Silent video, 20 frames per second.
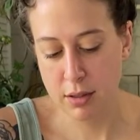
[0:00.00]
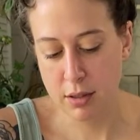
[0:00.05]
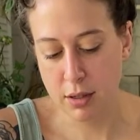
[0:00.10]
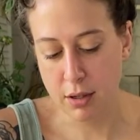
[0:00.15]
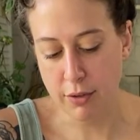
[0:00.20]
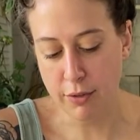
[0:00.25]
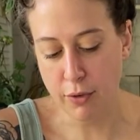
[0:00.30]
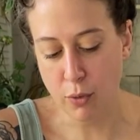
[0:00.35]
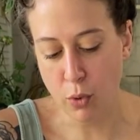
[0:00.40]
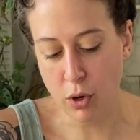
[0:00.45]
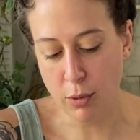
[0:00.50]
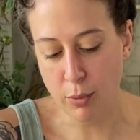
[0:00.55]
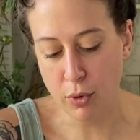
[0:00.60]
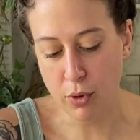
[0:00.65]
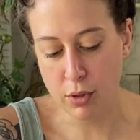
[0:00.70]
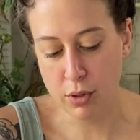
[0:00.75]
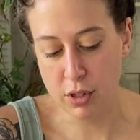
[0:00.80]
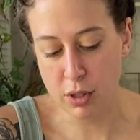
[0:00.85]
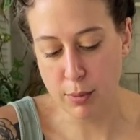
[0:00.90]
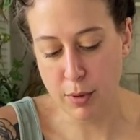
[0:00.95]

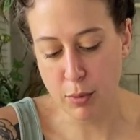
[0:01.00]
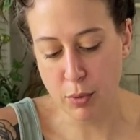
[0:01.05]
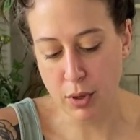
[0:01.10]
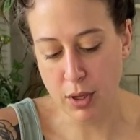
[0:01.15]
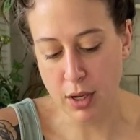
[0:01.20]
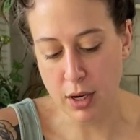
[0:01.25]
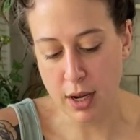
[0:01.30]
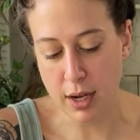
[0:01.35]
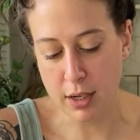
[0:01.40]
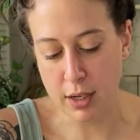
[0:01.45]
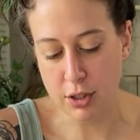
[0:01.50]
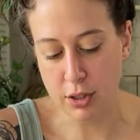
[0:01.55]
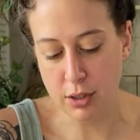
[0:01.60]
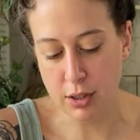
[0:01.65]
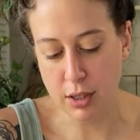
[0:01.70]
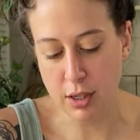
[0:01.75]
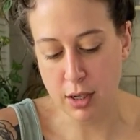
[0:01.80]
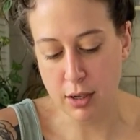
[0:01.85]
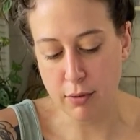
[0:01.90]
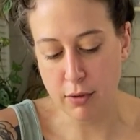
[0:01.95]
affordable so people can
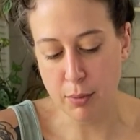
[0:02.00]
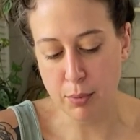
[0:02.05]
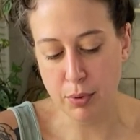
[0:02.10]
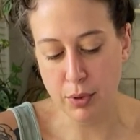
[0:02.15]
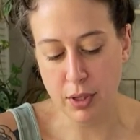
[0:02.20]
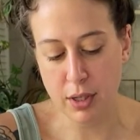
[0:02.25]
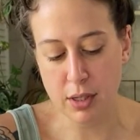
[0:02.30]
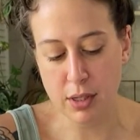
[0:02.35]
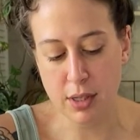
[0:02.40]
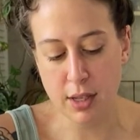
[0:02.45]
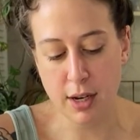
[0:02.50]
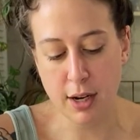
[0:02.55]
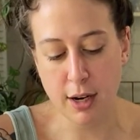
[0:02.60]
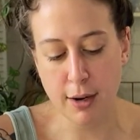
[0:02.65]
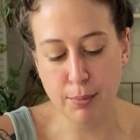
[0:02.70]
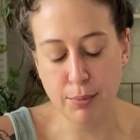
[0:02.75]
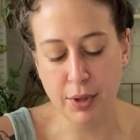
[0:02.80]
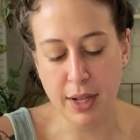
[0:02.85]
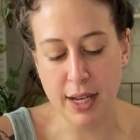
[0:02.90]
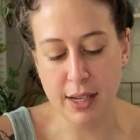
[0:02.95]
actually replace their
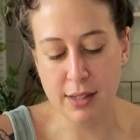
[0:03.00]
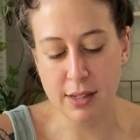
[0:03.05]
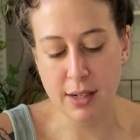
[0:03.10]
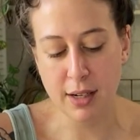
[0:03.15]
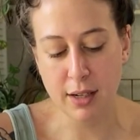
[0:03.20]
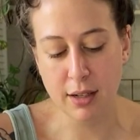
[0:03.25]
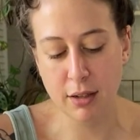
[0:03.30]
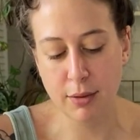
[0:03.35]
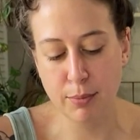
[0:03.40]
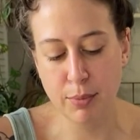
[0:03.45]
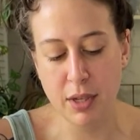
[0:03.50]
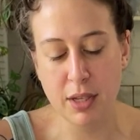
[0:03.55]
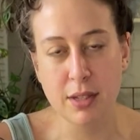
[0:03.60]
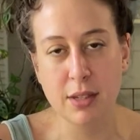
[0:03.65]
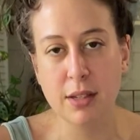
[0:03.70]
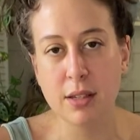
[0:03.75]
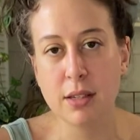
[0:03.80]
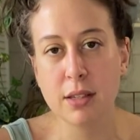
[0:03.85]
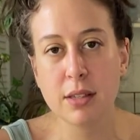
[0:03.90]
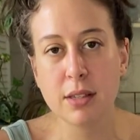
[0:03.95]
plastic
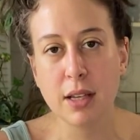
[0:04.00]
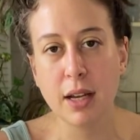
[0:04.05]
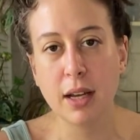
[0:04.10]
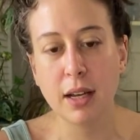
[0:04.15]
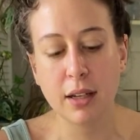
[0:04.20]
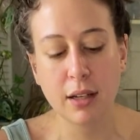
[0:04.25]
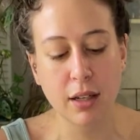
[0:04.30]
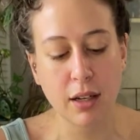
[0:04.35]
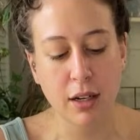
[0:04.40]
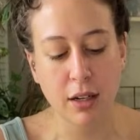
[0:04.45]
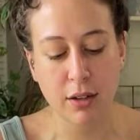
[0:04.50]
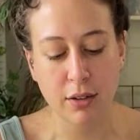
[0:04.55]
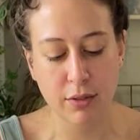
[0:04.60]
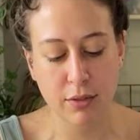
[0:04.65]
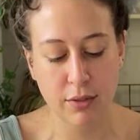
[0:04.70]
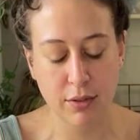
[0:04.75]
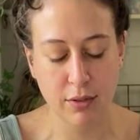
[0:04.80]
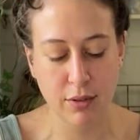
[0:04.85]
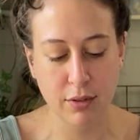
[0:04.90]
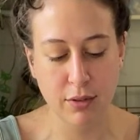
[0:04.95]
pieces that, you know,
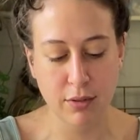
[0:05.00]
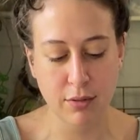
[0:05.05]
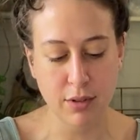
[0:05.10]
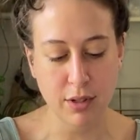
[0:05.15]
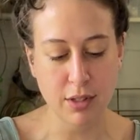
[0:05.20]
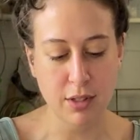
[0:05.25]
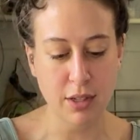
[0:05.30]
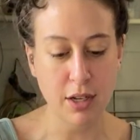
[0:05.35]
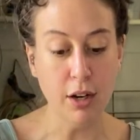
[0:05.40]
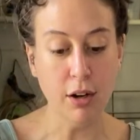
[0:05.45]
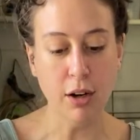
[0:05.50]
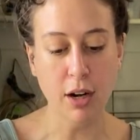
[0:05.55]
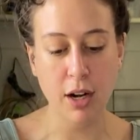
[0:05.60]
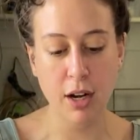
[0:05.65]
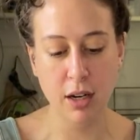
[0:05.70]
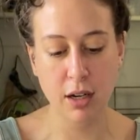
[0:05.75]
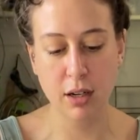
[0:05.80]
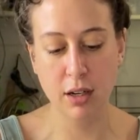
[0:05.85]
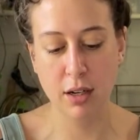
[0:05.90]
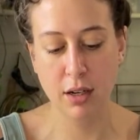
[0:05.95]
disintegrate